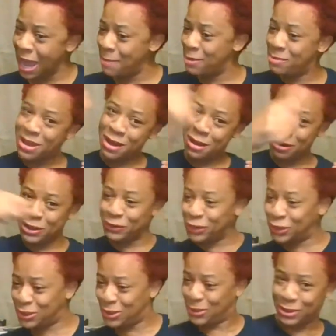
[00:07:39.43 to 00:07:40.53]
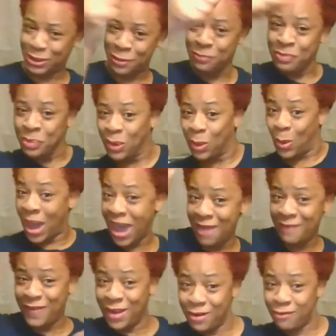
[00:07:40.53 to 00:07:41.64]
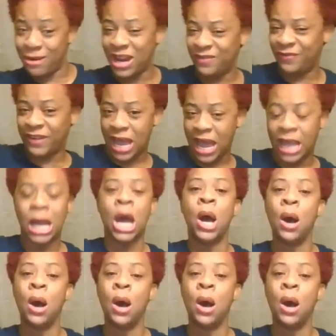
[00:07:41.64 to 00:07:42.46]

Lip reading: I'm going to be on your shoulder waving a red flag.